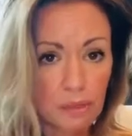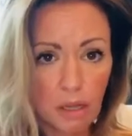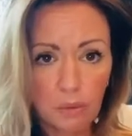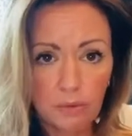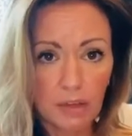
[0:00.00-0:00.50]

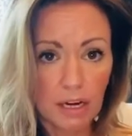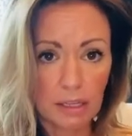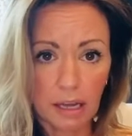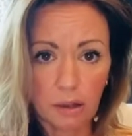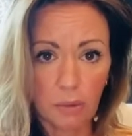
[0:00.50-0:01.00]
We've got a
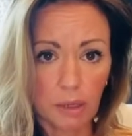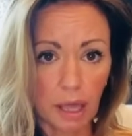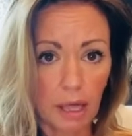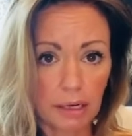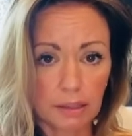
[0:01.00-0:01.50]
lot going
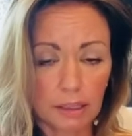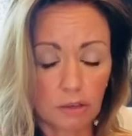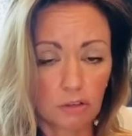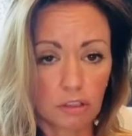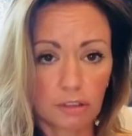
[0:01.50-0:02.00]
on in the
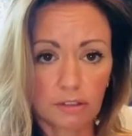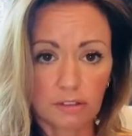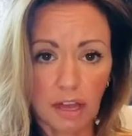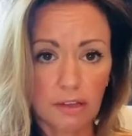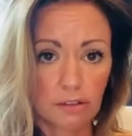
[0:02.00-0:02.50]
energy in the
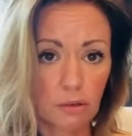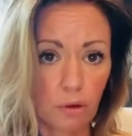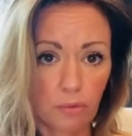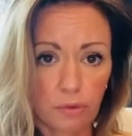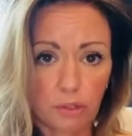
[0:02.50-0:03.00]
skies, and
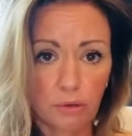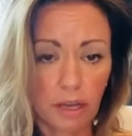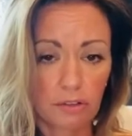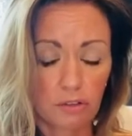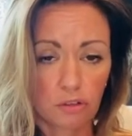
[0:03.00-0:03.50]
hopefully you
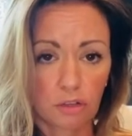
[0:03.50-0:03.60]
guys took